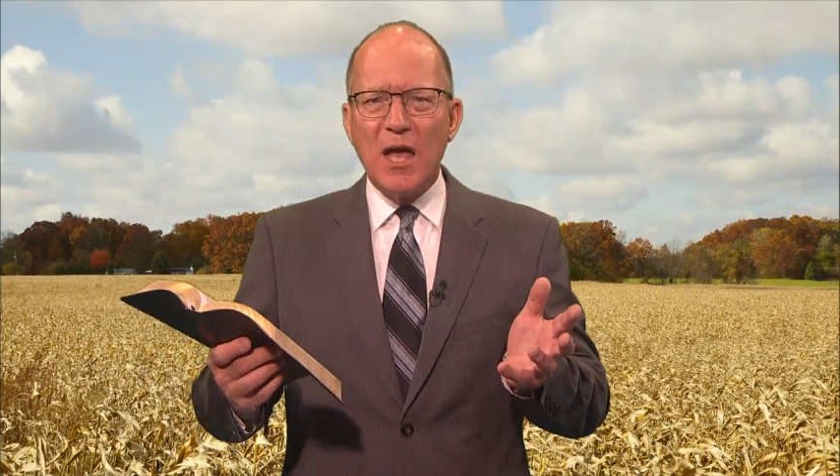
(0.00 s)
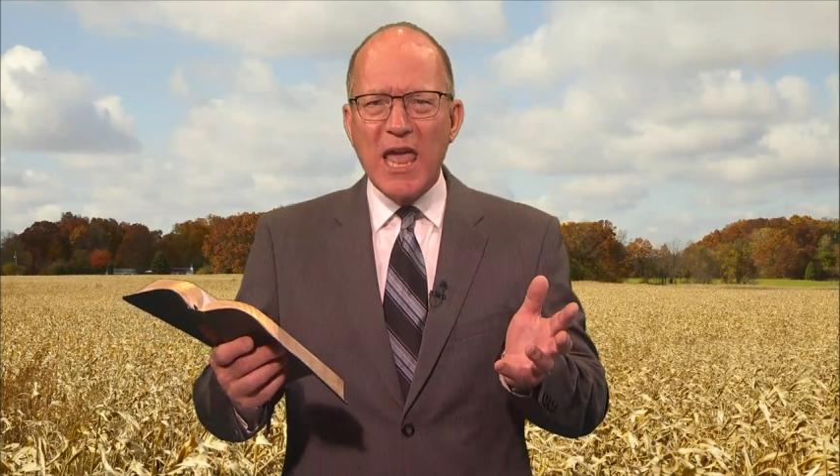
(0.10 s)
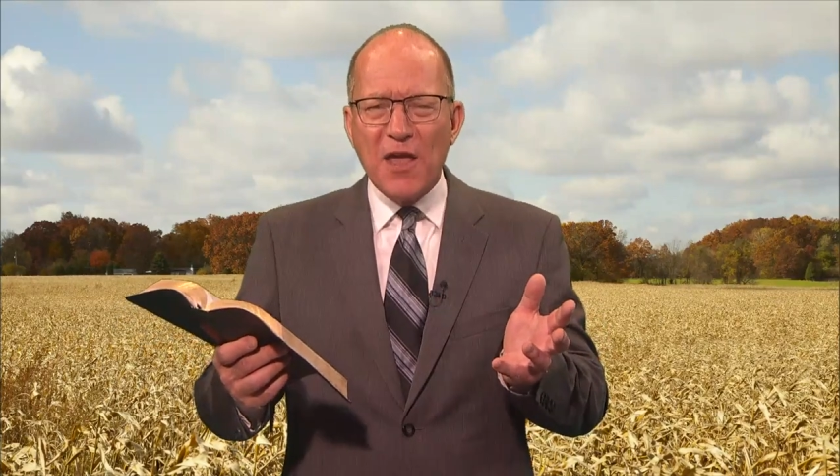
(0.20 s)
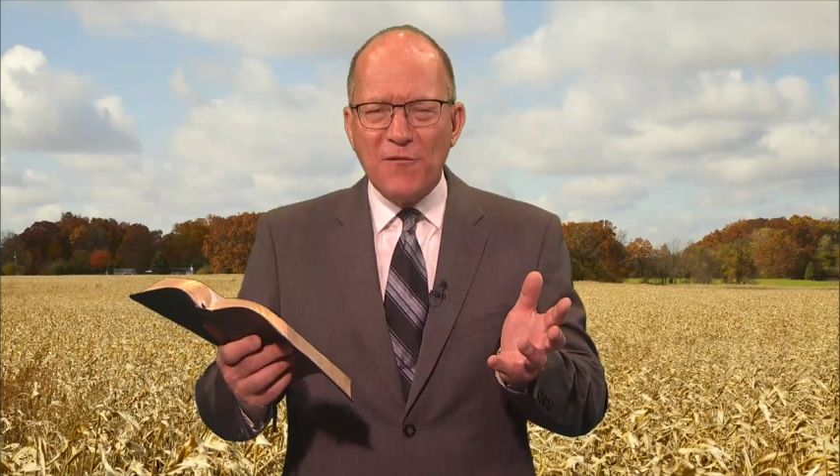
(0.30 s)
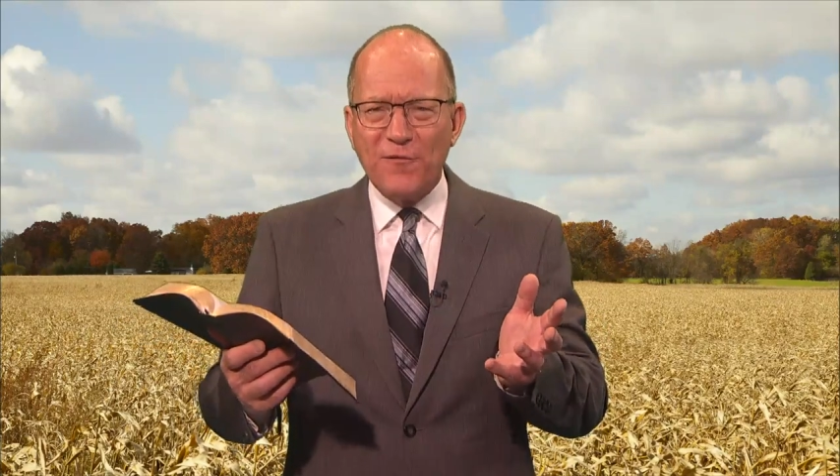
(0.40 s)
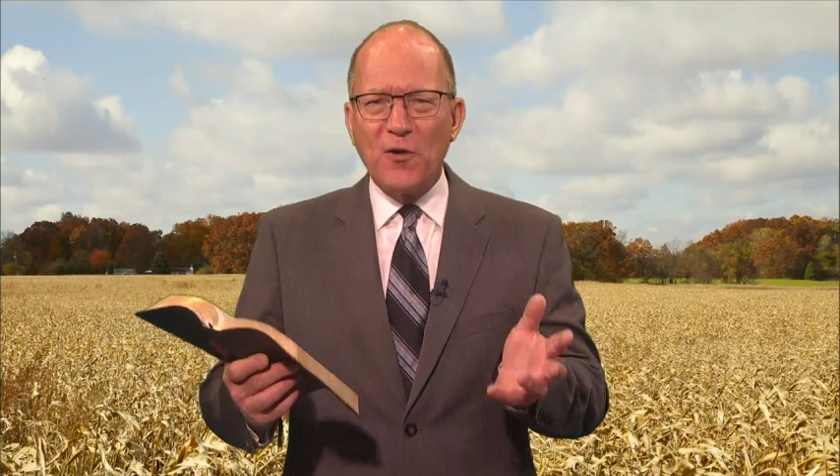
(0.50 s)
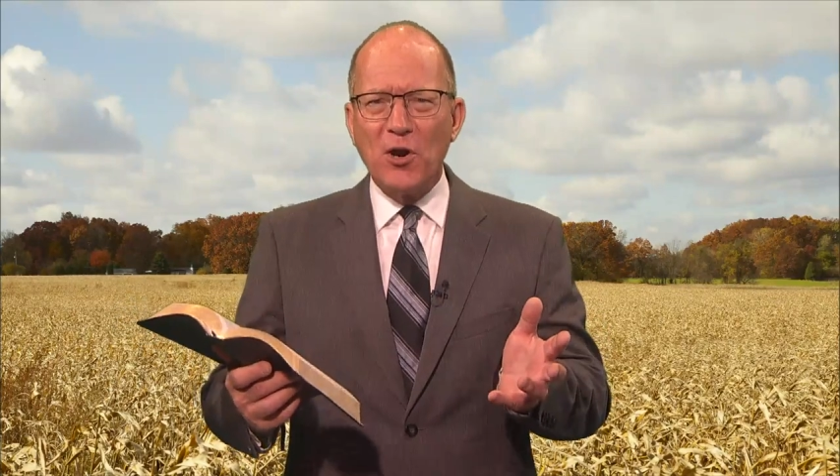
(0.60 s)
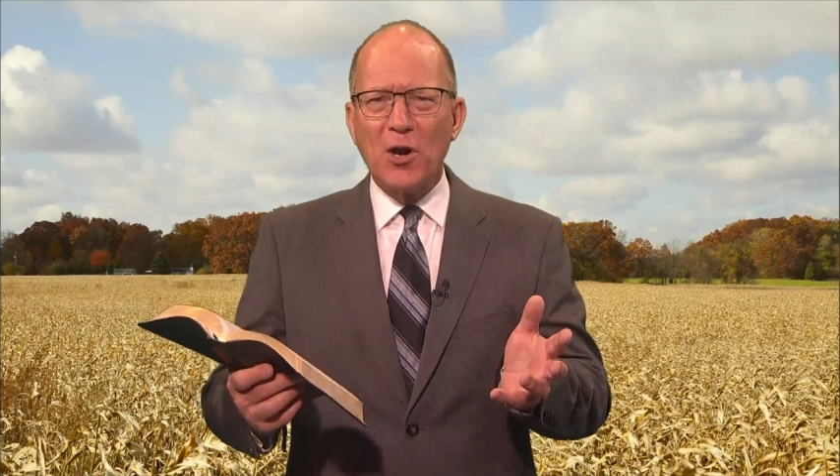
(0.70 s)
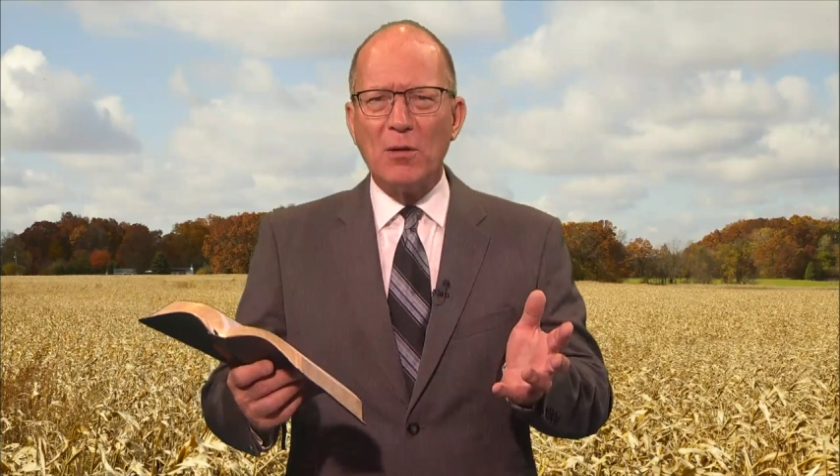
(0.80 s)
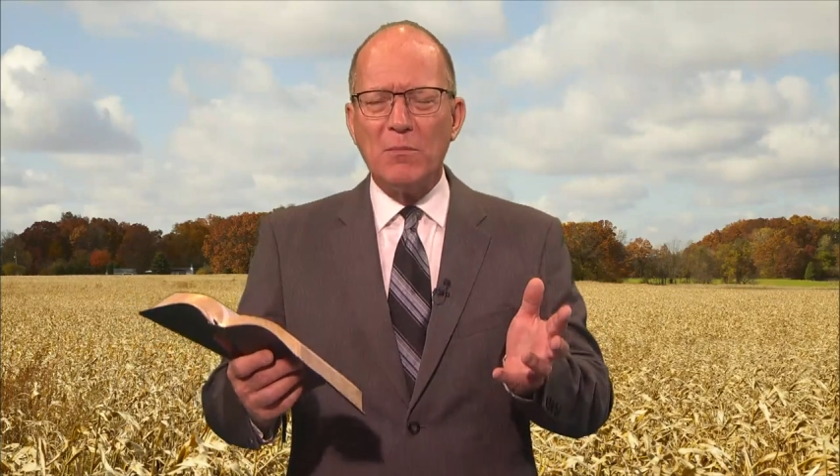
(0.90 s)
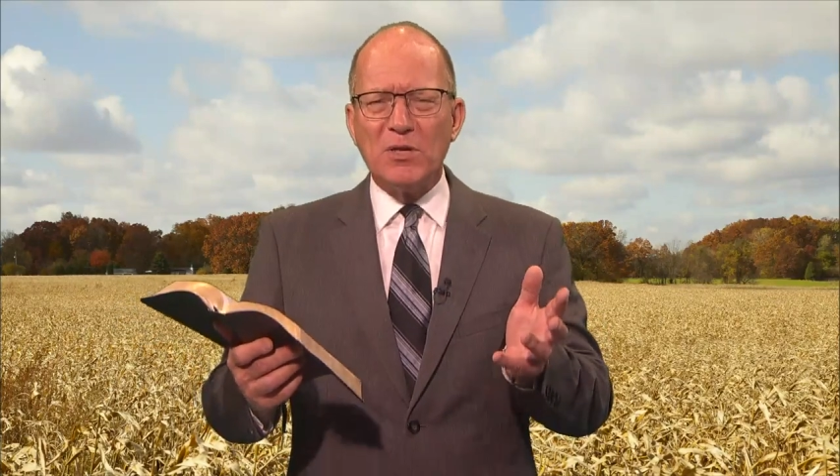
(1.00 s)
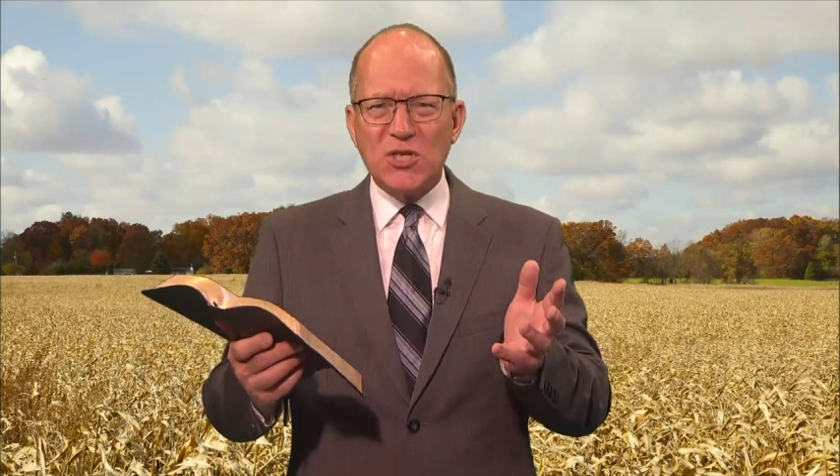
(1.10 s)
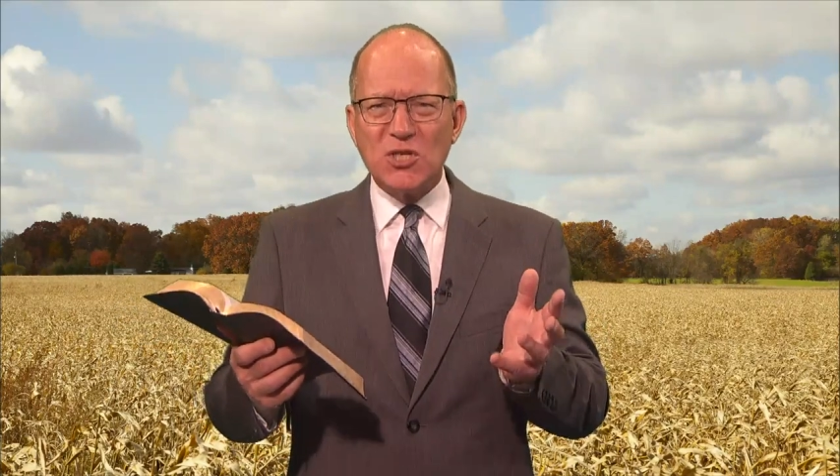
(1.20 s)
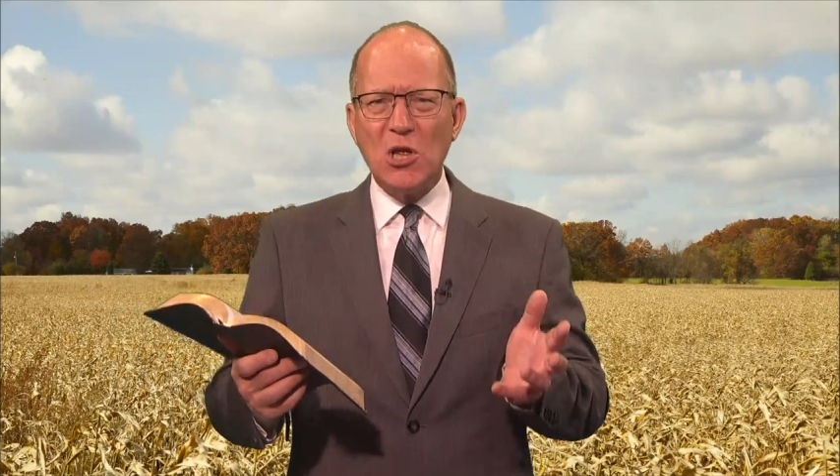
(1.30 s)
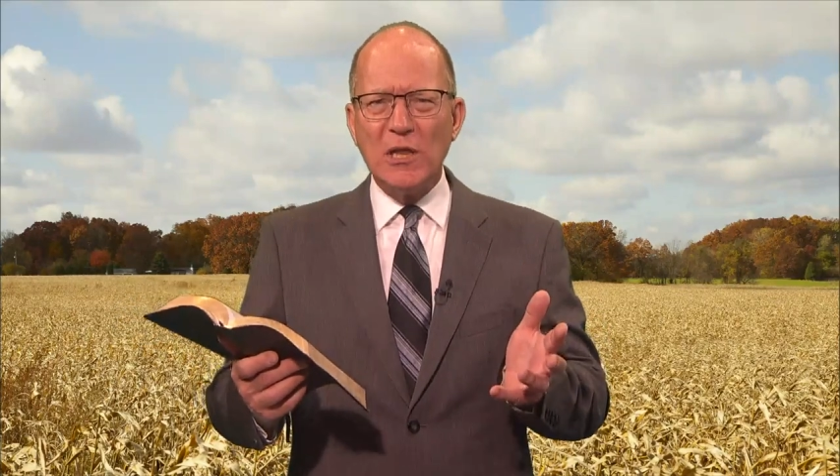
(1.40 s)
a firm,
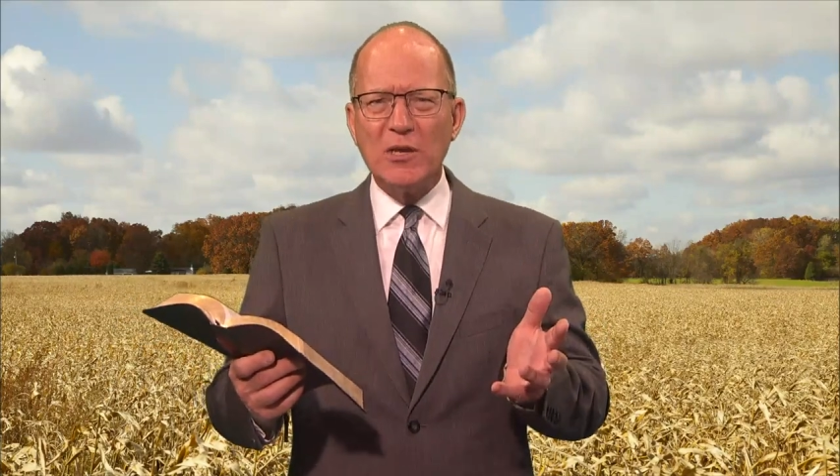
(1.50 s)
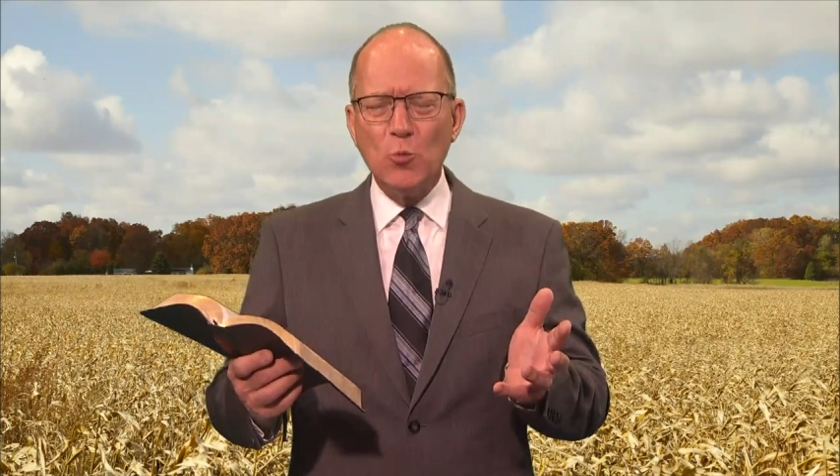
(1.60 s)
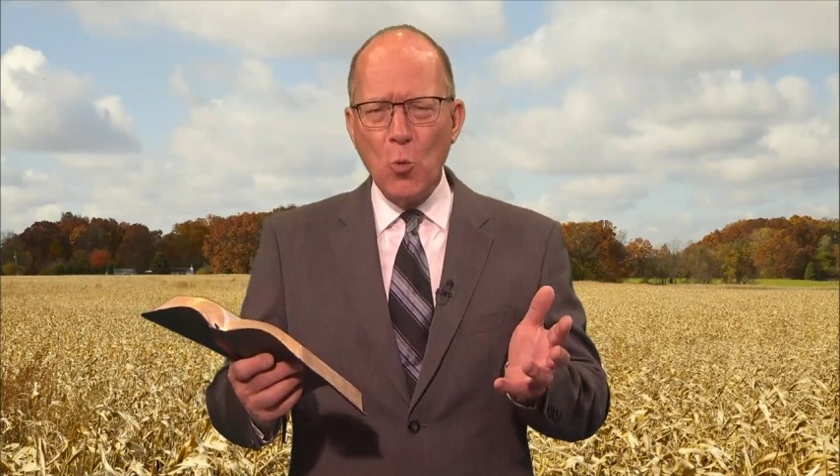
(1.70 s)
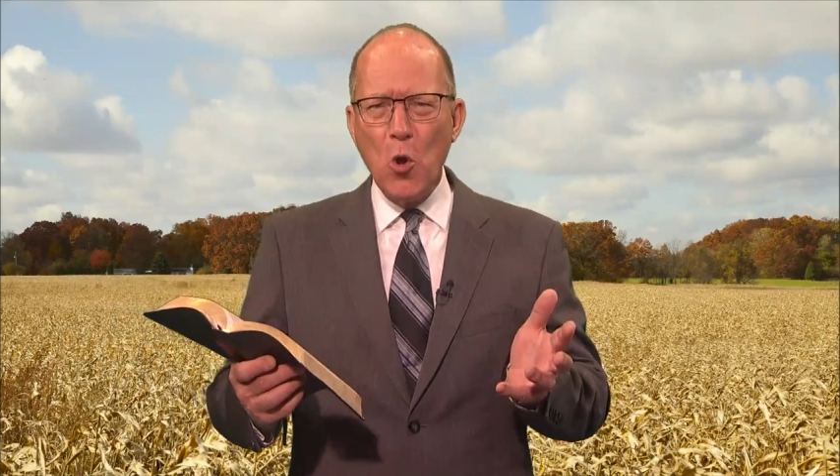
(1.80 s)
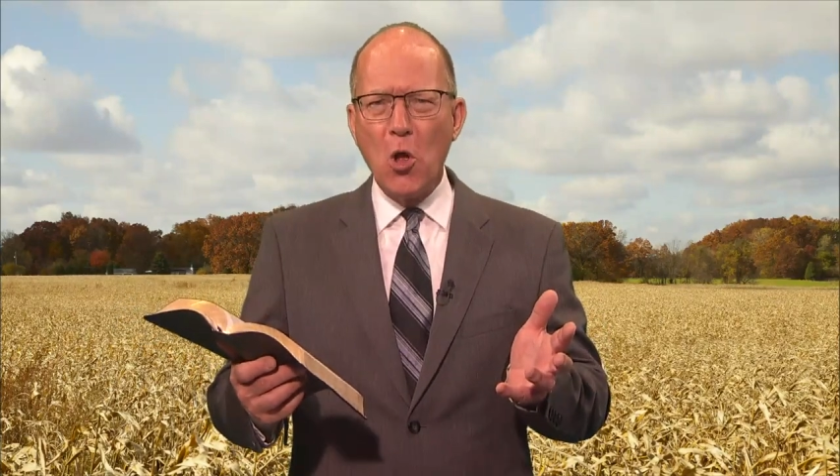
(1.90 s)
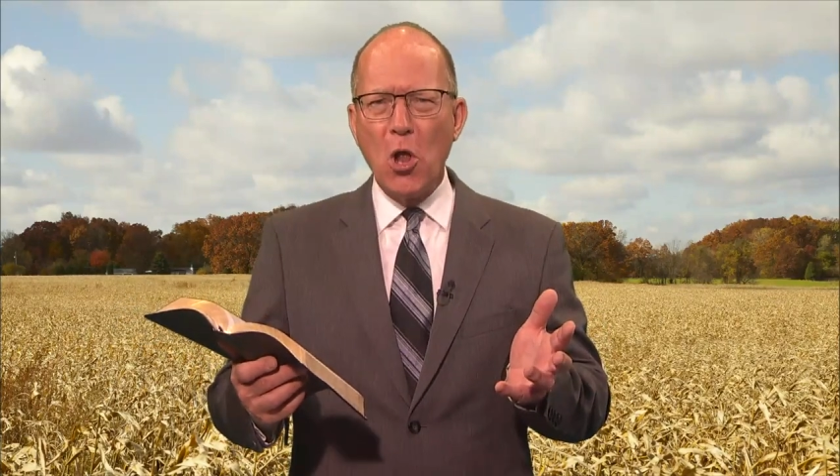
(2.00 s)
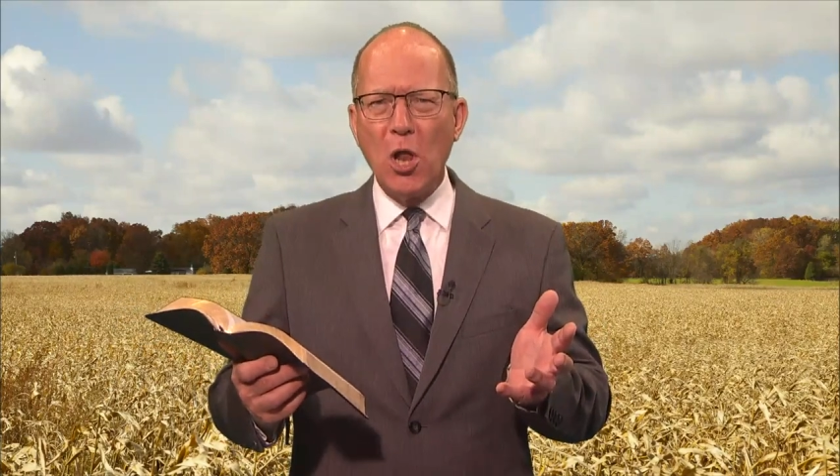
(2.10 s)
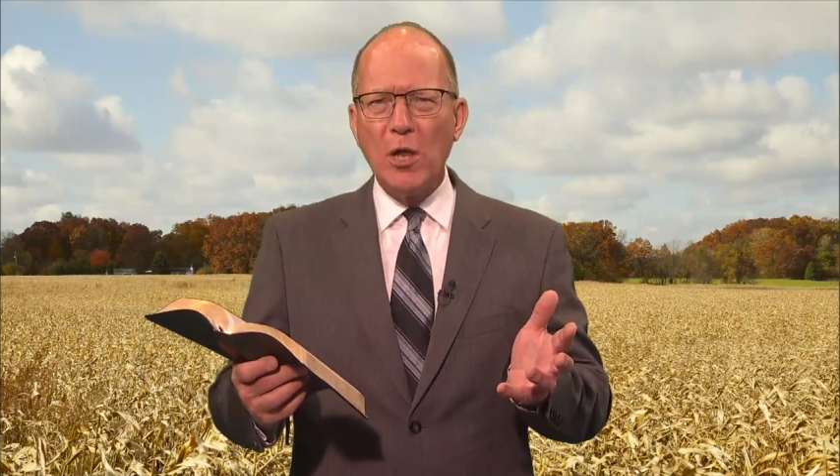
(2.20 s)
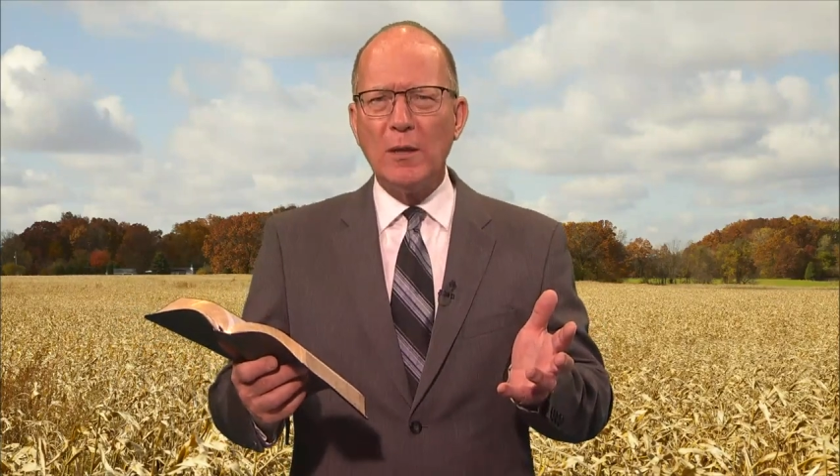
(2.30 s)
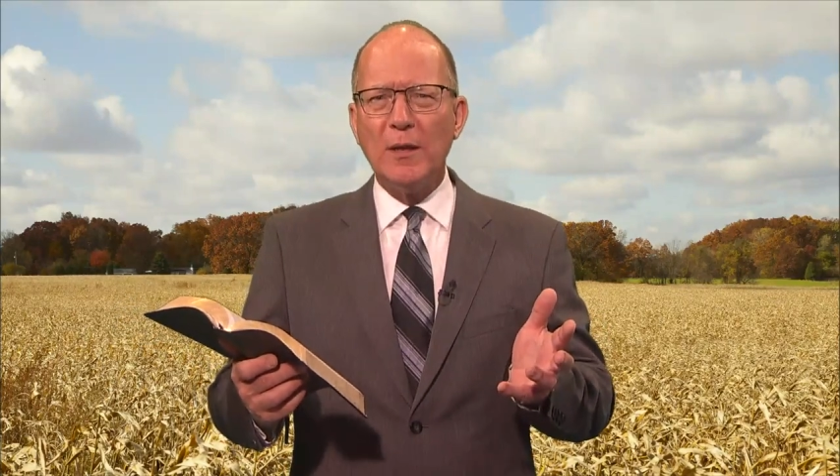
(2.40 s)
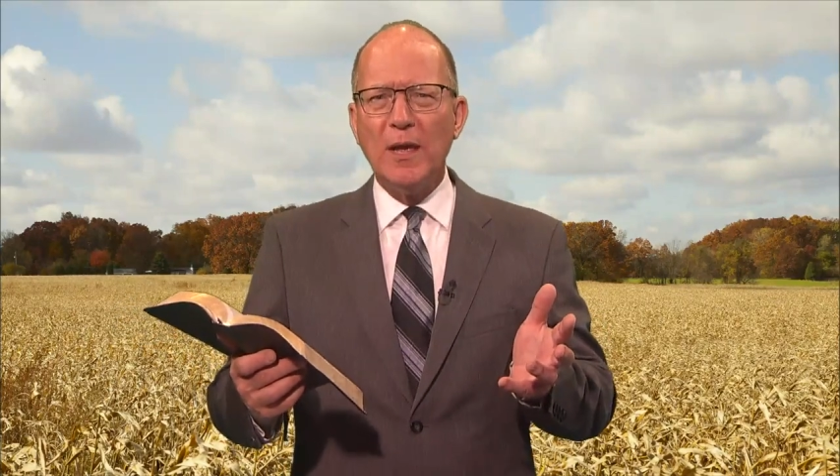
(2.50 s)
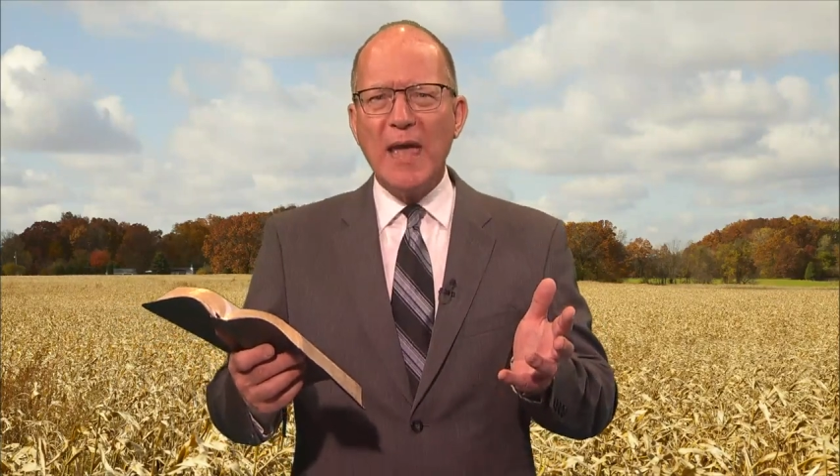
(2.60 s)
solid wall